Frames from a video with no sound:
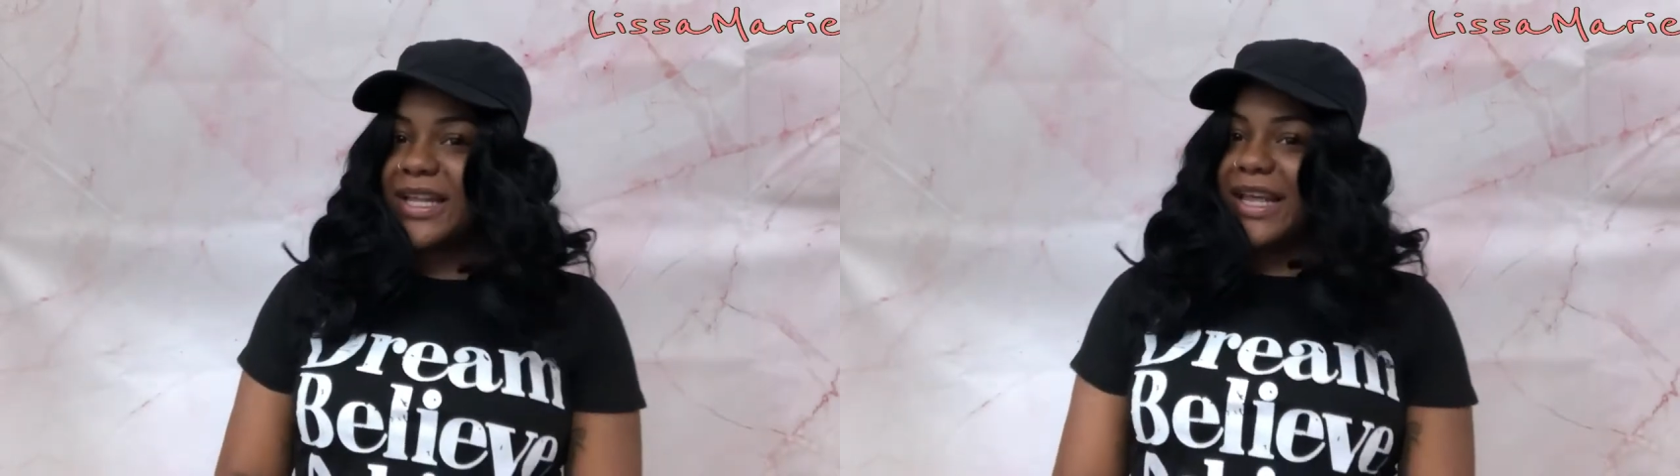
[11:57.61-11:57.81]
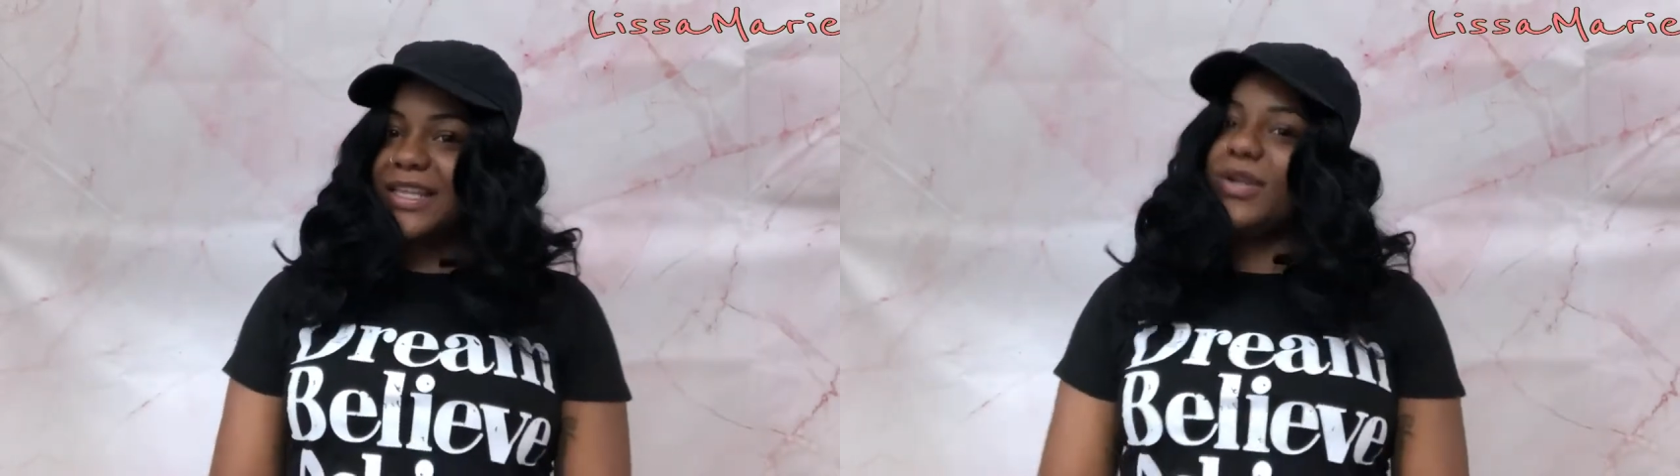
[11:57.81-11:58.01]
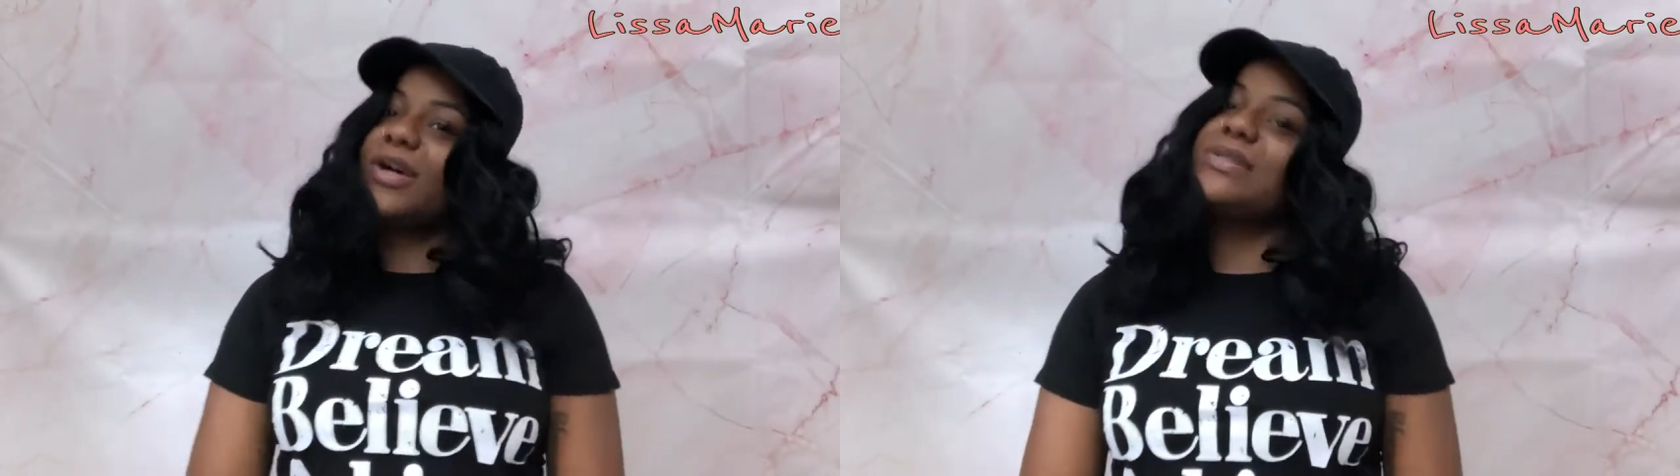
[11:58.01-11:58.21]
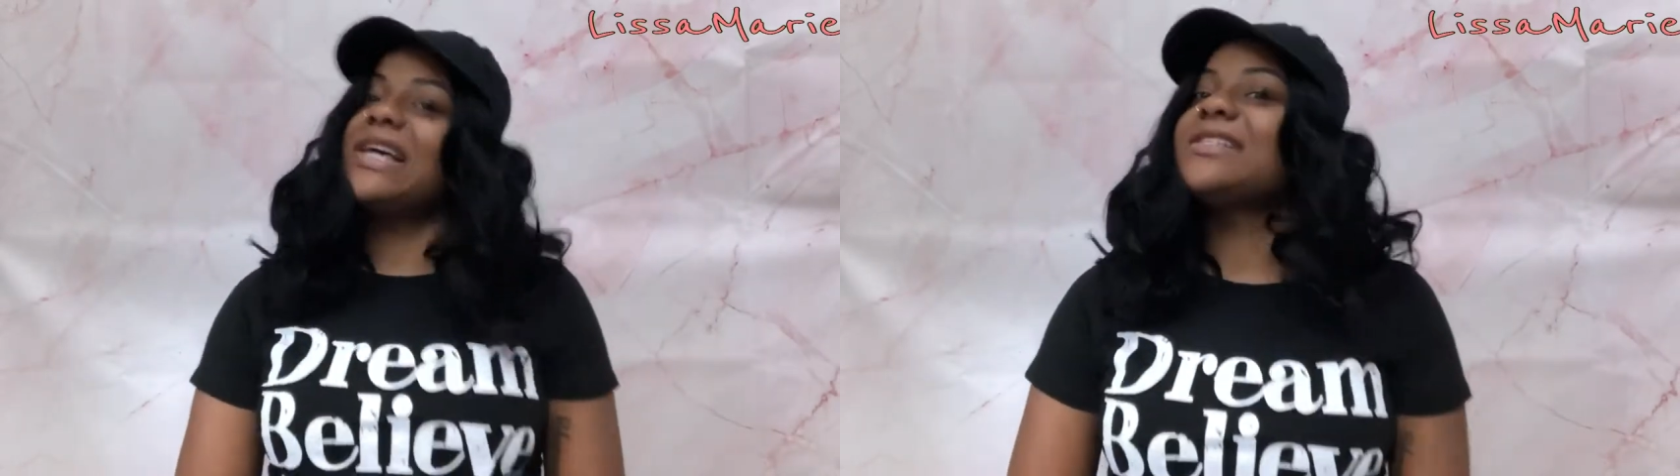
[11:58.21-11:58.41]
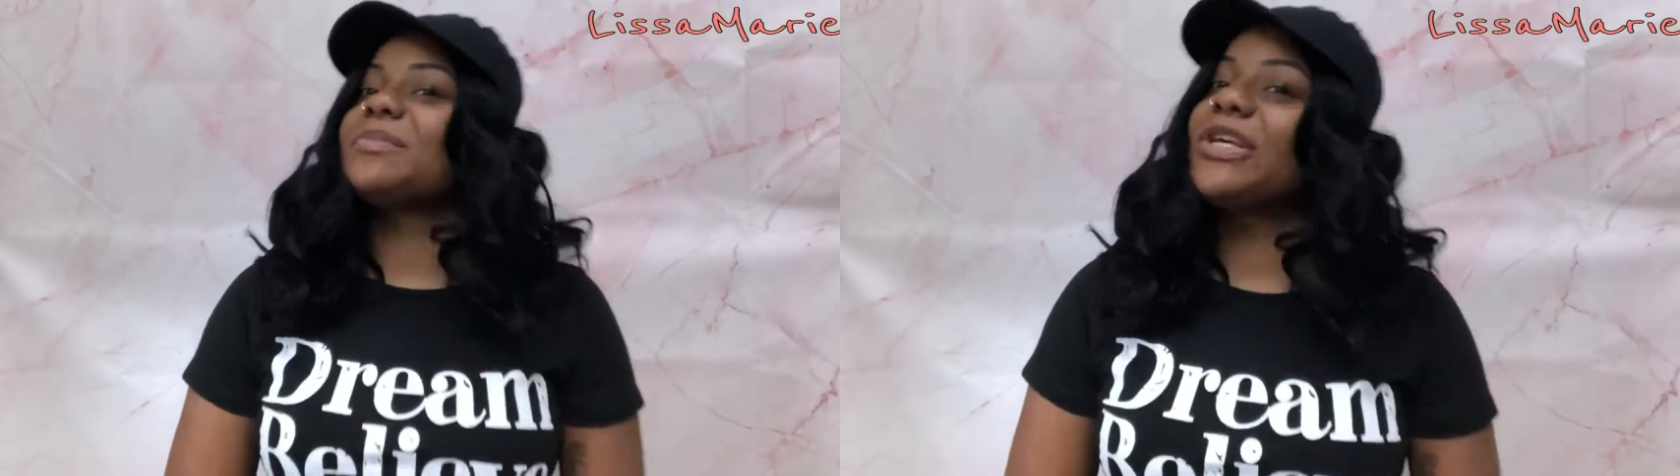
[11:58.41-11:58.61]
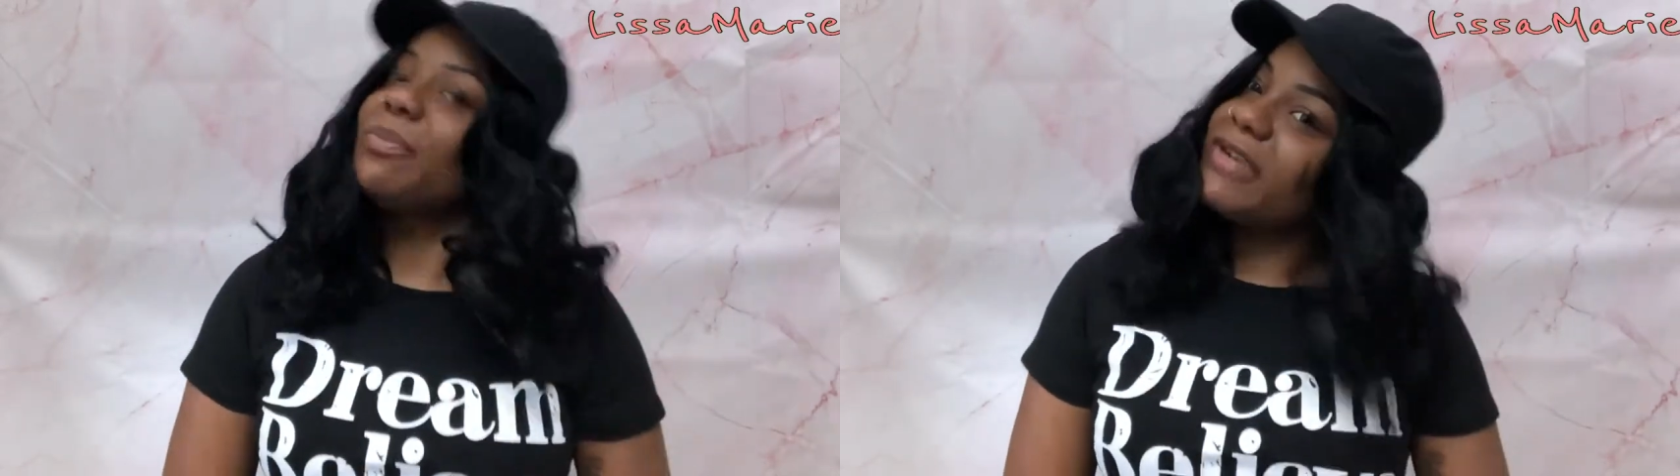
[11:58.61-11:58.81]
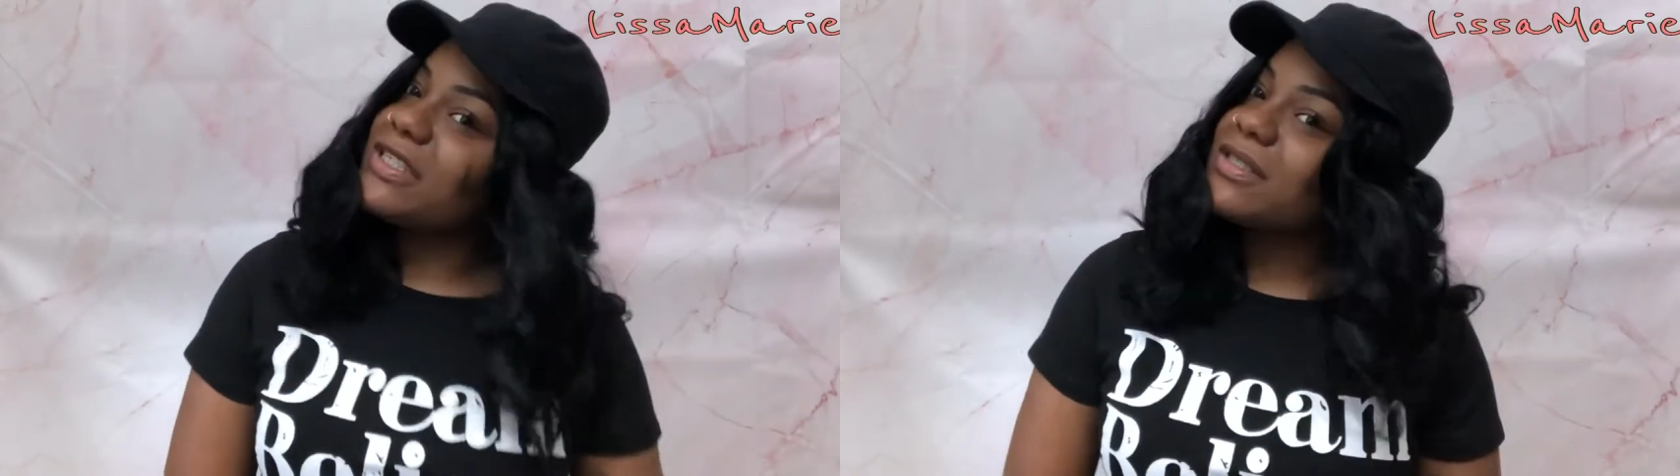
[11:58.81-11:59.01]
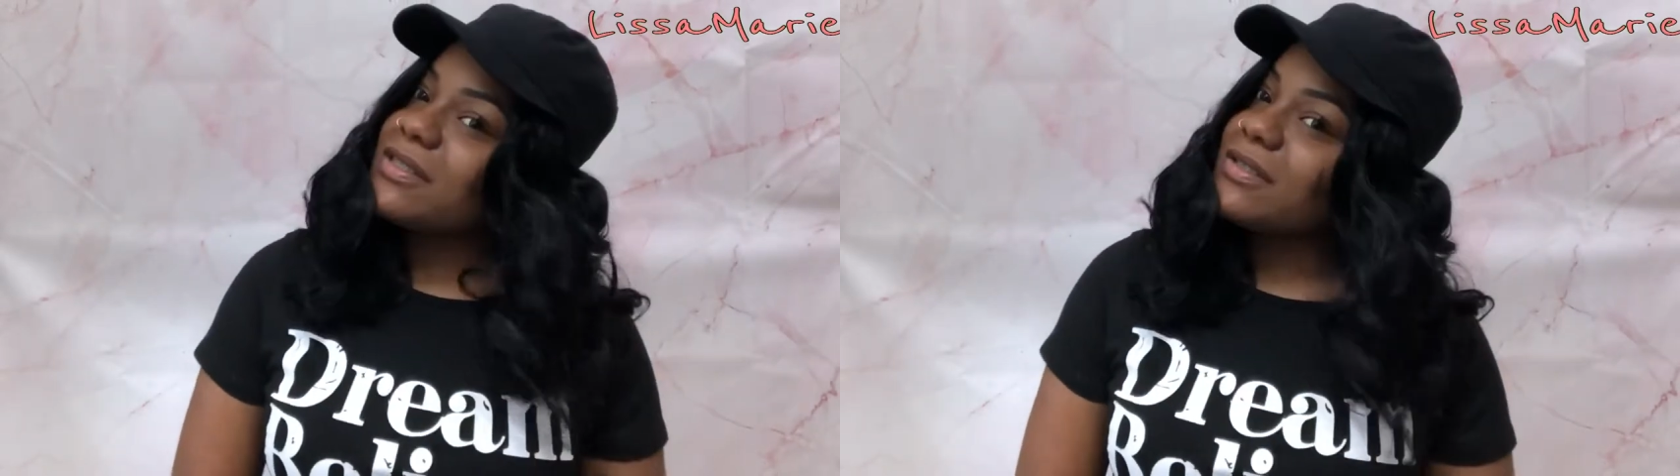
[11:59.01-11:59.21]
Like, you know, take some cute
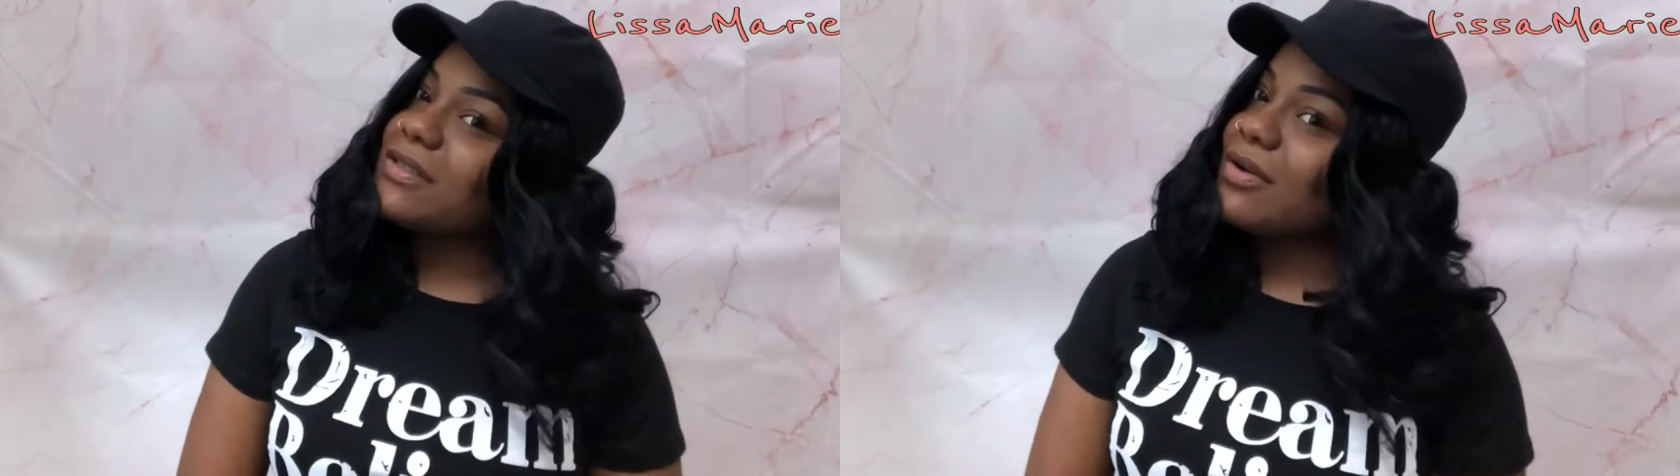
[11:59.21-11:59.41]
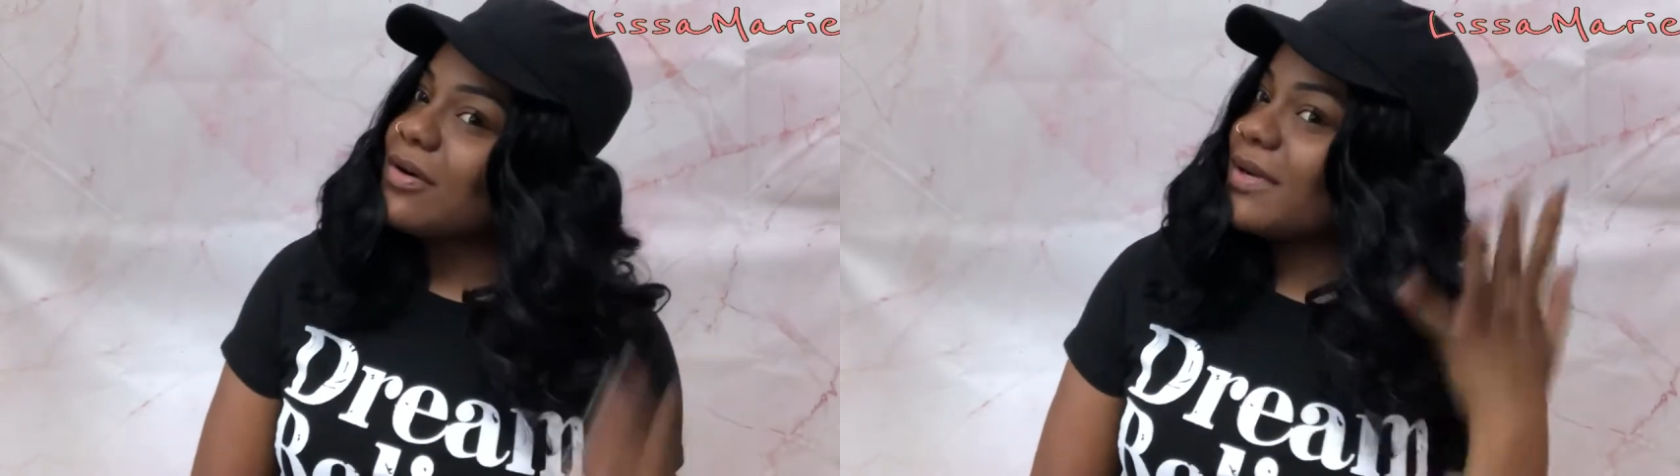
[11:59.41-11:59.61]
pictures or